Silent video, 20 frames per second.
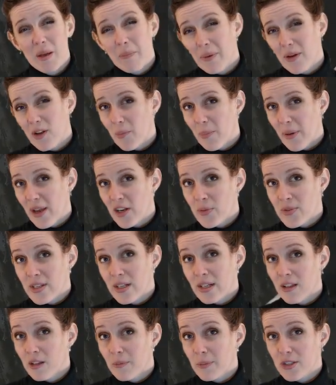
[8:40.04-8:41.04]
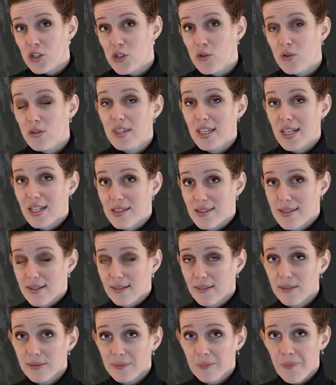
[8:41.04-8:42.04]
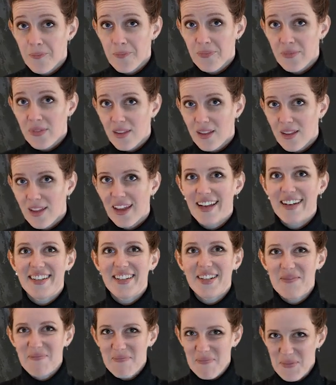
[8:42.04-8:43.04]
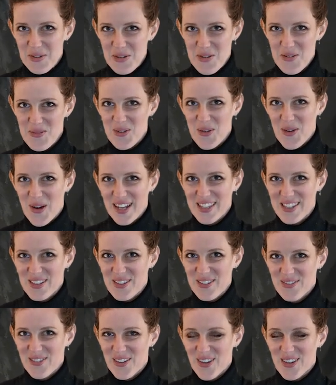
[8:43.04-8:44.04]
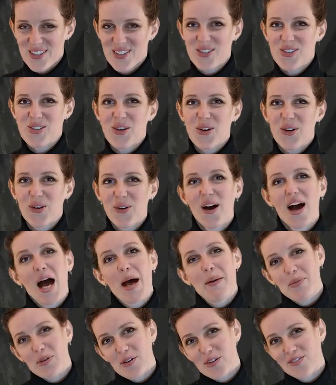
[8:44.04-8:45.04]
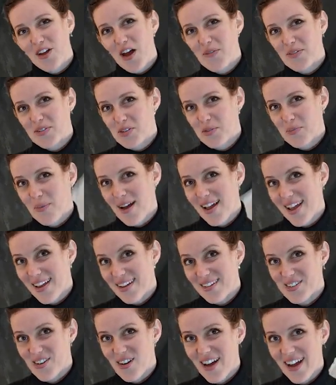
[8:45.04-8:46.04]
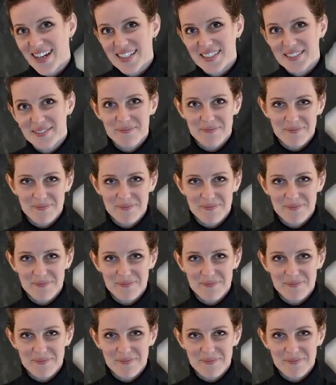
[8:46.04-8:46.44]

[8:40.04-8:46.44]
my pillow paint was a little bit too thick still, it didn't move quite so fast, so I moved over to my hairdryer.